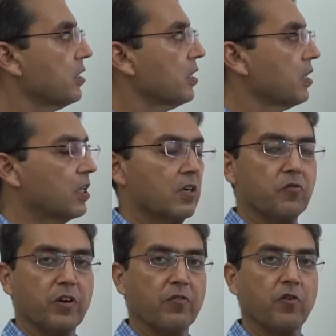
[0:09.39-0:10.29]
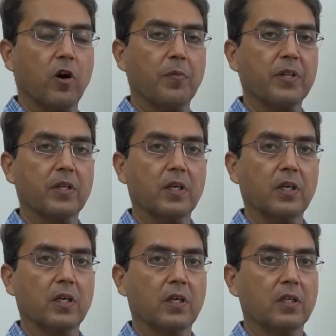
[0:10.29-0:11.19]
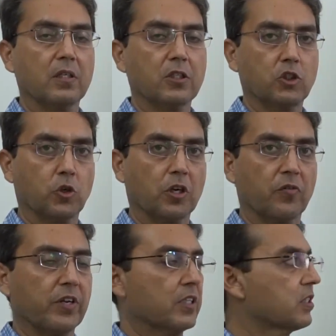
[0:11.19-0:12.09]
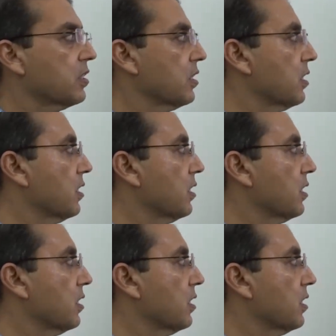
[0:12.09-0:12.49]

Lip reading: waveform in the jugular venous